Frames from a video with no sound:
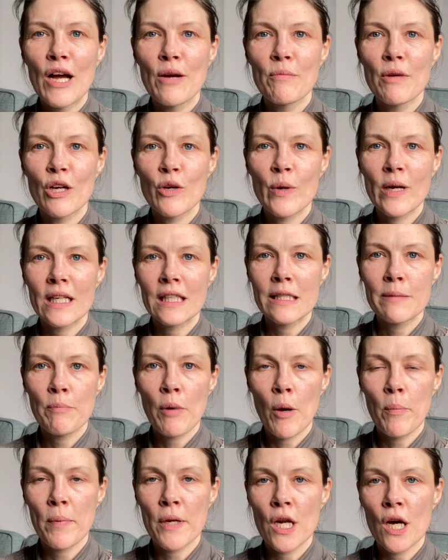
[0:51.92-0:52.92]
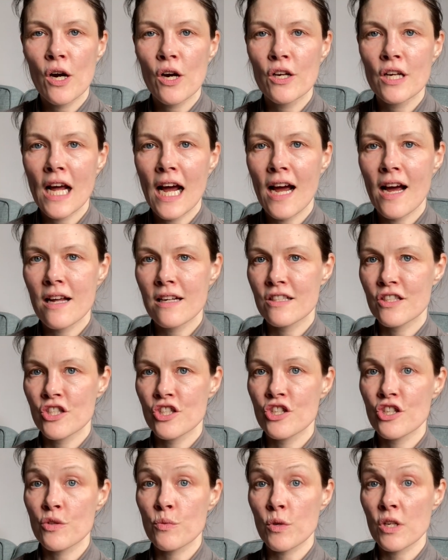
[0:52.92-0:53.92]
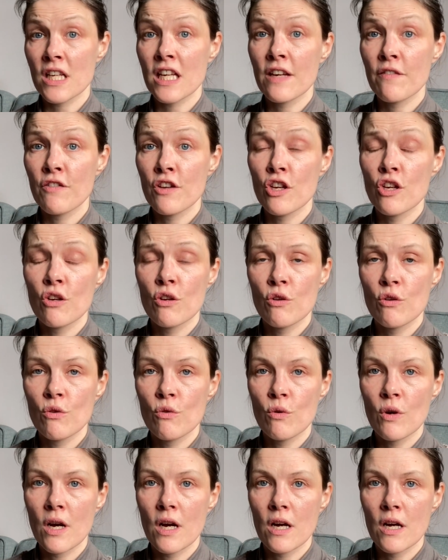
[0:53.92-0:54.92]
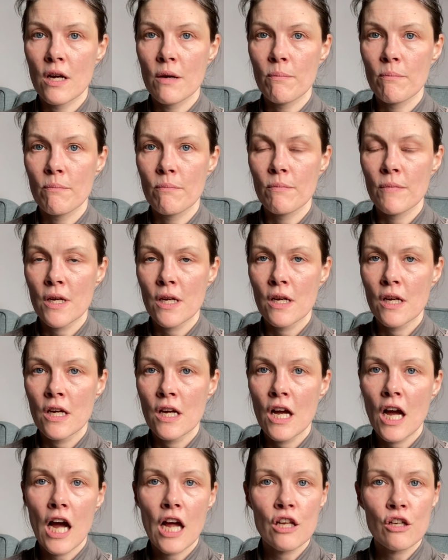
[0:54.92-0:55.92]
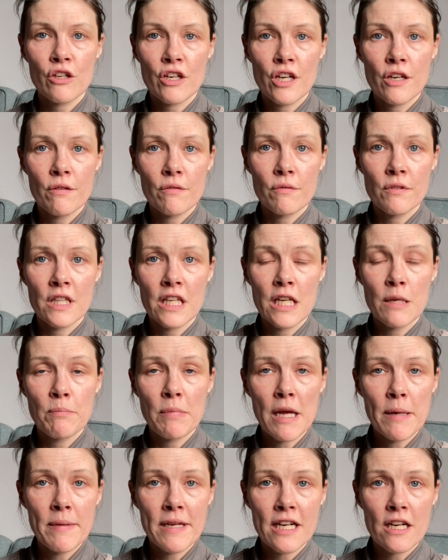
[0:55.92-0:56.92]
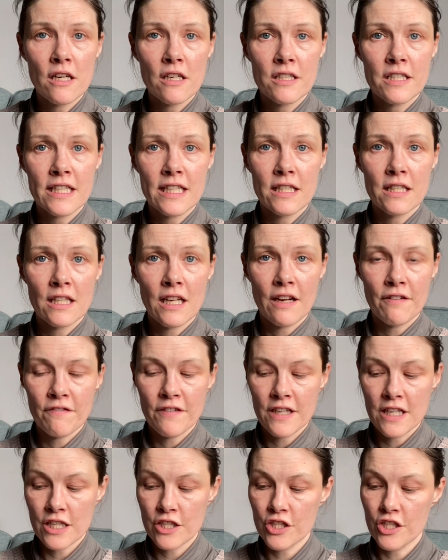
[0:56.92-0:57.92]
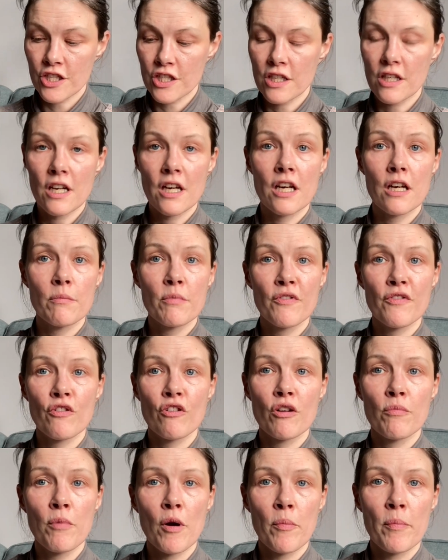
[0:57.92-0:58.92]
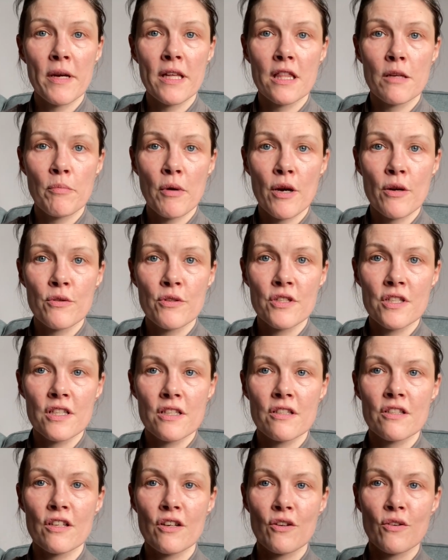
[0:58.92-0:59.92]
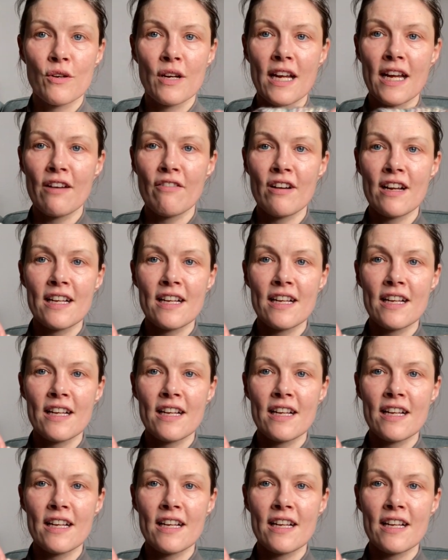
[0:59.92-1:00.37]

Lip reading: Quickly popping on and just want to give you a look at the baby cardigan that I finished before I pop it in the post. So here it